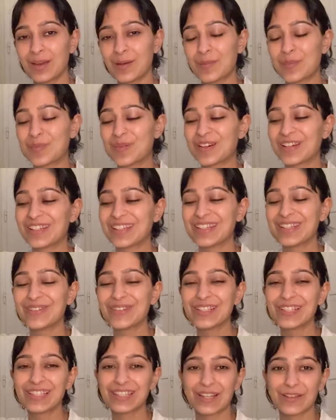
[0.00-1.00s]
but he
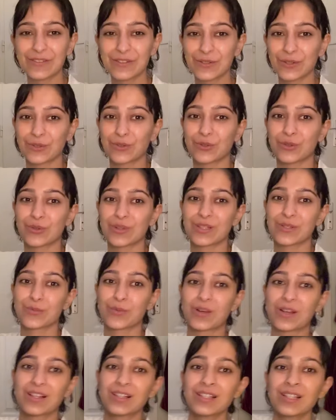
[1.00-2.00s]
really loves Totoro as
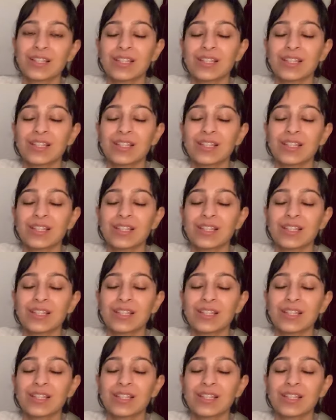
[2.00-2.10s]
well.